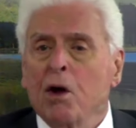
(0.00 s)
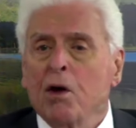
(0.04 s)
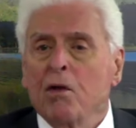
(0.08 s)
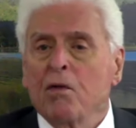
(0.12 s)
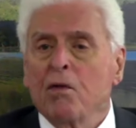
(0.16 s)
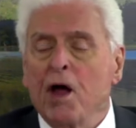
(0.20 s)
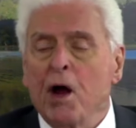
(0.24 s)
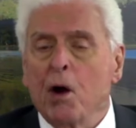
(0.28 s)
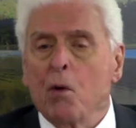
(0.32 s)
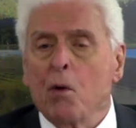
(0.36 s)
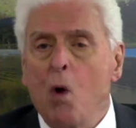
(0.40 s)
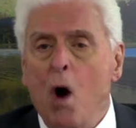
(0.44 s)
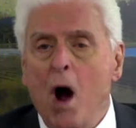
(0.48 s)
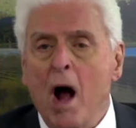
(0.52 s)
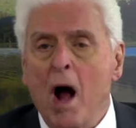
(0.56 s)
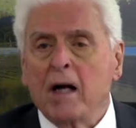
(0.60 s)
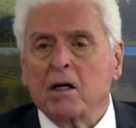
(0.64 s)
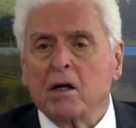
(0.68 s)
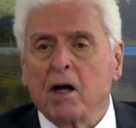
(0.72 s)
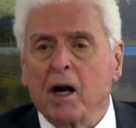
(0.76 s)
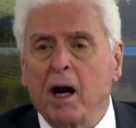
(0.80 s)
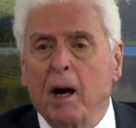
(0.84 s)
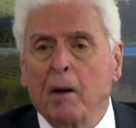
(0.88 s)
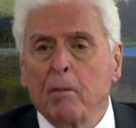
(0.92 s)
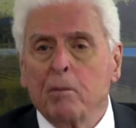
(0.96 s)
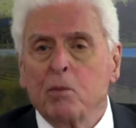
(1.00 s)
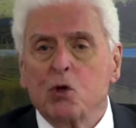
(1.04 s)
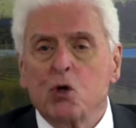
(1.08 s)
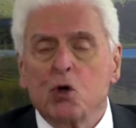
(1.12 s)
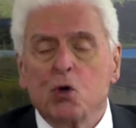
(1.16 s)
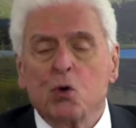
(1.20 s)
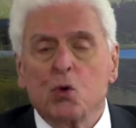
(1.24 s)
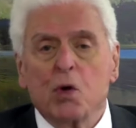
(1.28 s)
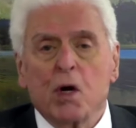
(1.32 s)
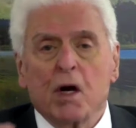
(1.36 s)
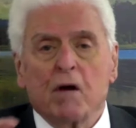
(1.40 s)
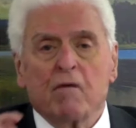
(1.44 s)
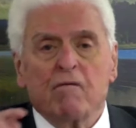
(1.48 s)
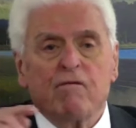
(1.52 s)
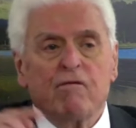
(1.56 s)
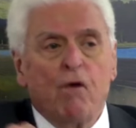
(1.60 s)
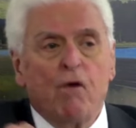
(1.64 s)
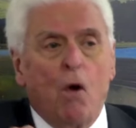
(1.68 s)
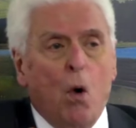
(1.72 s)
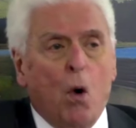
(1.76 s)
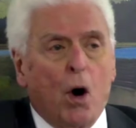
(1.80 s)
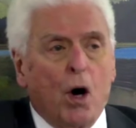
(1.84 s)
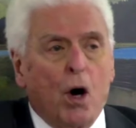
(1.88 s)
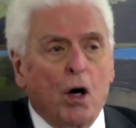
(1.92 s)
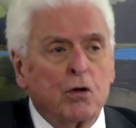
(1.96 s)
they want them to
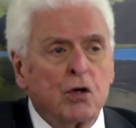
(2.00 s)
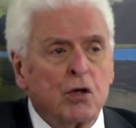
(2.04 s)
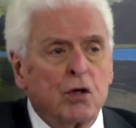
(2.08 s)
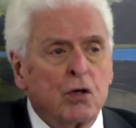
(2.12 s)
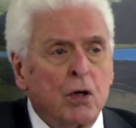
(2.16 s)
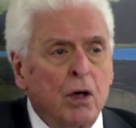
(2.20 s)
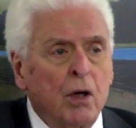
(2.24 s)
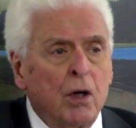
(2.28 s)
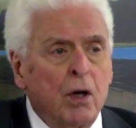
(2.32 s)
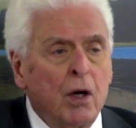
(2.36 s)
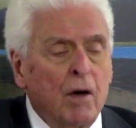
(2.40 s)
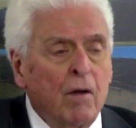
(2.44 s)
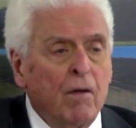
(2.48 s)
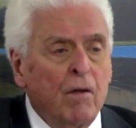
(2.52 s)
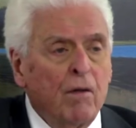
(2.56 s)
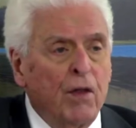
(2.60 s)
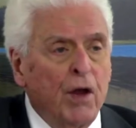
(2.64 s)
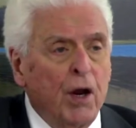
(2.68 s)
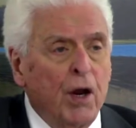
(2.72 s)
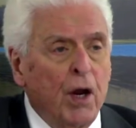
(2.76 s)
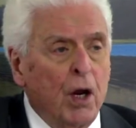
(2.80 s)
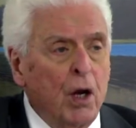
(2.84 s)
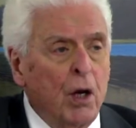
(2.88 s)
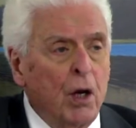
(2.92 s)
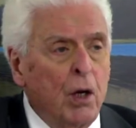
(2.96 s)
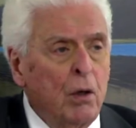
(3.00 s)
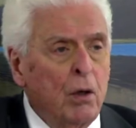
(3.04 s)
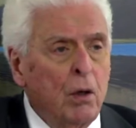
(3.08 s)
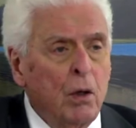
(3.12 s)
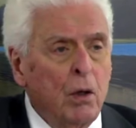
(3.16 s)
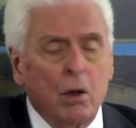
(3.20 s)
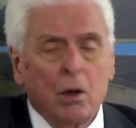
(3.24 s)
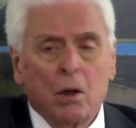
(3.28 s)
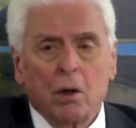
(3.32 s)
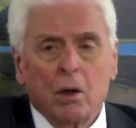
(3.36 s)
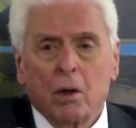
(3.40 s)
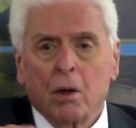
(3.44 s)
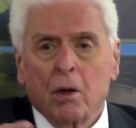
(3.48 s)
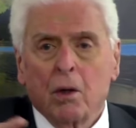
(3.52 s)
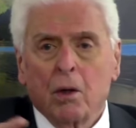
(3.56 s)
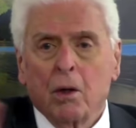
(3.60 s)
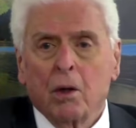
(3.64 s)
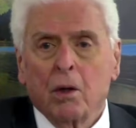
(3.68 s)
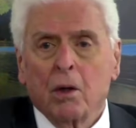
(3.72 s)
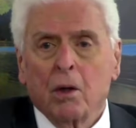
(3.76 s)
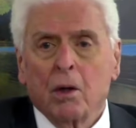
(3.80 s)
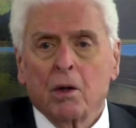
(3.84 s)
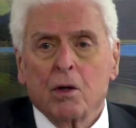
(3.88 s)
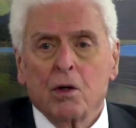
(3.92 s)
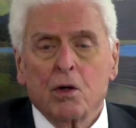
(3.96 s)
enforce the
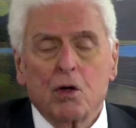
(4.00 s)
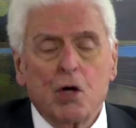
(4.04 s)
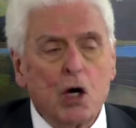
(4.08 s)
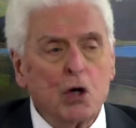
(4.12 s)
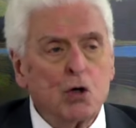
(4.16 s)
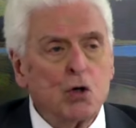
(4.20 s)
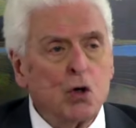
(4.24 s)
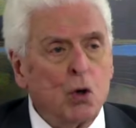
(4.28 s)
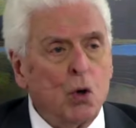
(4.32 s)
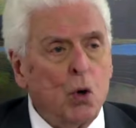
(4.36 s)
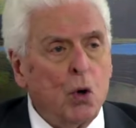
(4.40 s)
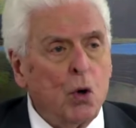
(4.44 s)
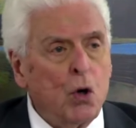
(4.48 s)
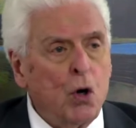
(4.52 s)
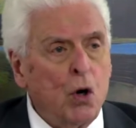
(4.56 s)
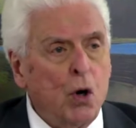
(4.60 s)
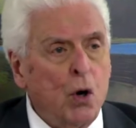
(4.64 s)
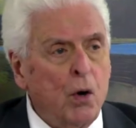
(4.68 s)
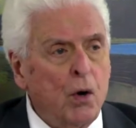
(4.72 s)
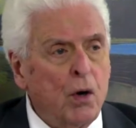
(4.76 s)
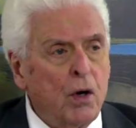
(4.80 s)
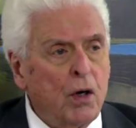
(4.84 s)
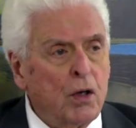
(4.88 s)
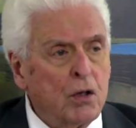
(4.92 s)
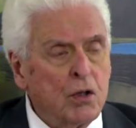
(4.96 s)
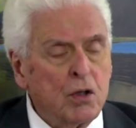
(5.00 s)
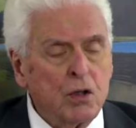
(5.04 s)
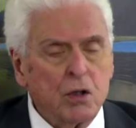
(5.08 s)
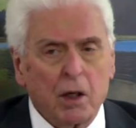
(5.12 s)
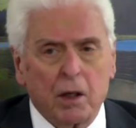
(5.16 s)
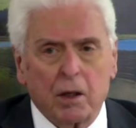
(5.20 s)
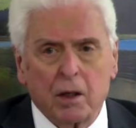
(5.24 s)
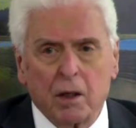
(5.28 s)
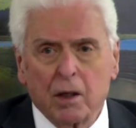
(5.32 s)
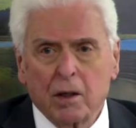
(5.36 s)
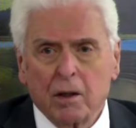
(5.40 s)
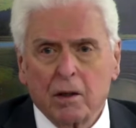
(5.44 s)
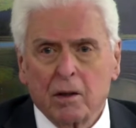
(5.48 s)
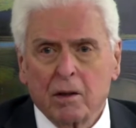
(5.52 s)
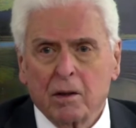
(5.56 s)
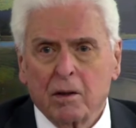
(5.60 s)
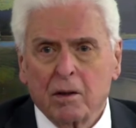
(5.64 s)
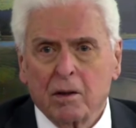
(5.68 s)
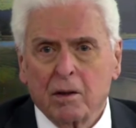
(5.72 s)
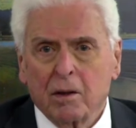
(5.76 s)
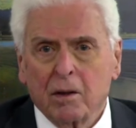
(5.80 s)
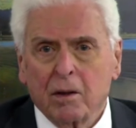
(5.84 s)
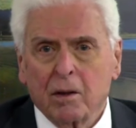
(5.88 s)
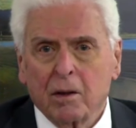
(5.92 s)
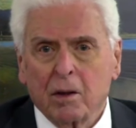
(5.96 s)
digital currency,
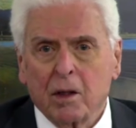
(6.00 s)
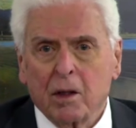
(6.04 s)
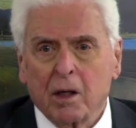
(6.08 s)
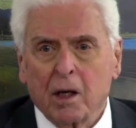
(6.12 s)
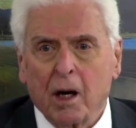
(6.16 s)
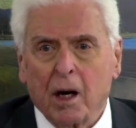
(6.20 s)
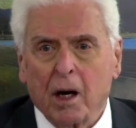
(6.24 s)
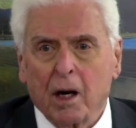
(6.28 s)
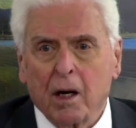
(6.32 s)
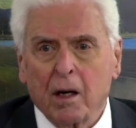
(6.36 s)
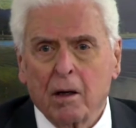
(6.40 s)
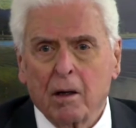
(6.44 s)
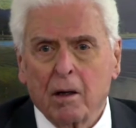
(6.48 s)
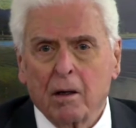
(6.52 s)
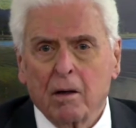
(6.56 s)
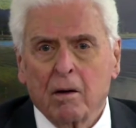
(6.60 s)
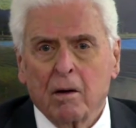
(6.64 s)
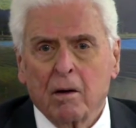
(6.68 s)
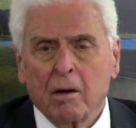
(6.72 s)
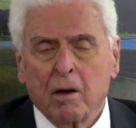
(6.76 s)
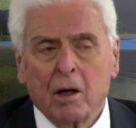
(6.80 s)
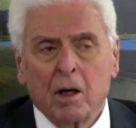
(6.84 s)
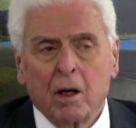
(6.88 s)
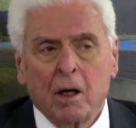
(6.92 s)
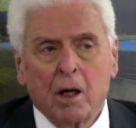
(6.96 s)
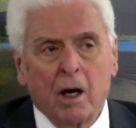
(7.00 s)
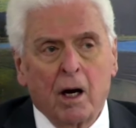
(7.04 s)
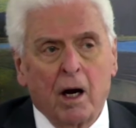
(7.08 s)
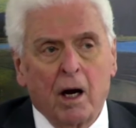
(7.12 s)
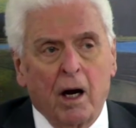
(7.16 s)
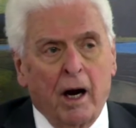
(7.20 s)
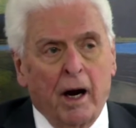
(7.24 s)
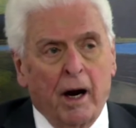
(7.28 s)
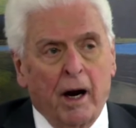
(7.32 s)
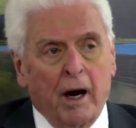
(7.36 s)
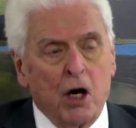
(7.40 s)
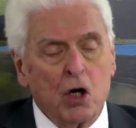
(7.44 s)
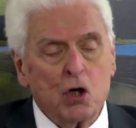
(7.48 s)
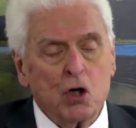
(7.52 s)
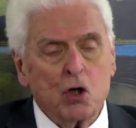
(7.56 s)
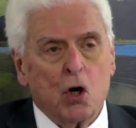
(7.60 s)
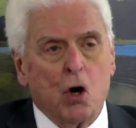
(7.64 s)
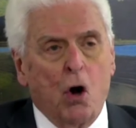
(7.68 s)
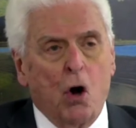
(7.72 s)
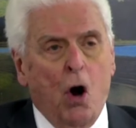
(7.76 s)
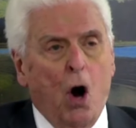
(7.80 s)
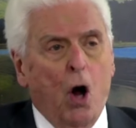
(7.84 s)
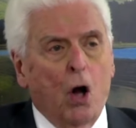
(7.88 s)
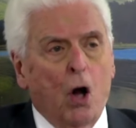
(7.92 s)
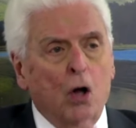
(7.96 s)
okay? And it's
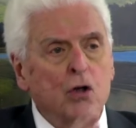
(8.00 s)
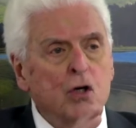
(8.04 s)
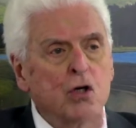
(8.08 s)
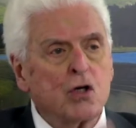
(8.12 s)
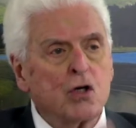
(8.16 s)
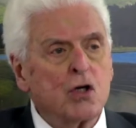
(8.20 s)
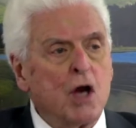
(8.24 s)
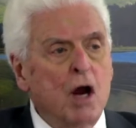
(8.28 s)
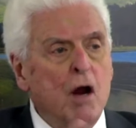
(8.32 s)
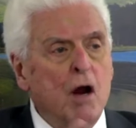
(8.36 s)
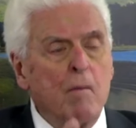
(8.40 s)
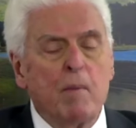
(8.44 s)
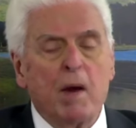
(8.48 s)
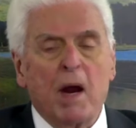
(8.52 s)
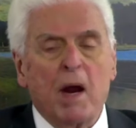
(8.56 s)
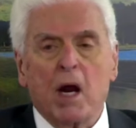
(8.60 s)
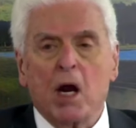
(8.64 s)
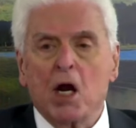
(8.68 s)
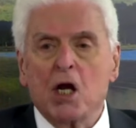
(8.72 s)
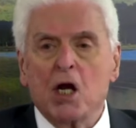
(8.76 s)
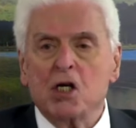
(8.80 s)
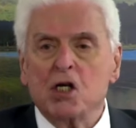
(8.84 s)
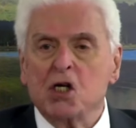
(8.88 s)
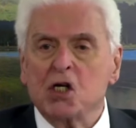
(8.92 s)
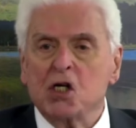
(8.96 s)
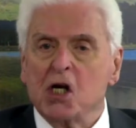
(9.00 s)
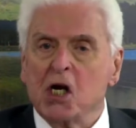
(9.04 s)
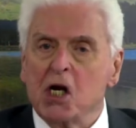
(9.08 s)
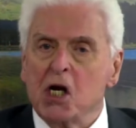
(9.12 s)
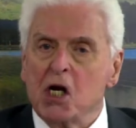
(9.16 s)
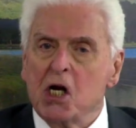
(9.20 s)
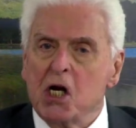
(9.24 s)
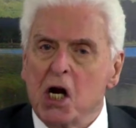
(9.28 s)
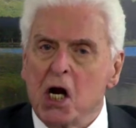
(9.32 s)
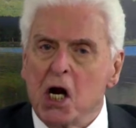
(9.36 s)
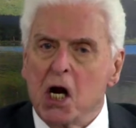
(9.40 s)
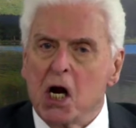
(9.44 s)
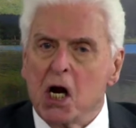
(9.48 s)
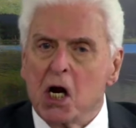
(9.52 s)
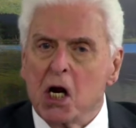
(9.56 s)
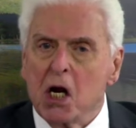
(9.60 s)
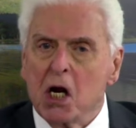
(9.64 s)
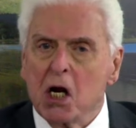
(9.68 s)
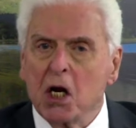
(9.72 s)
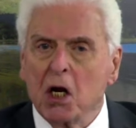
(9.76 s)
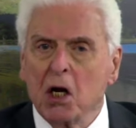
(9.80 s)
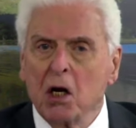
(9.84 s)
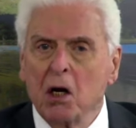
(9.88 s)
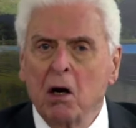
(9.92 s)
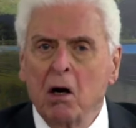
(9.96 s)
called C B C D.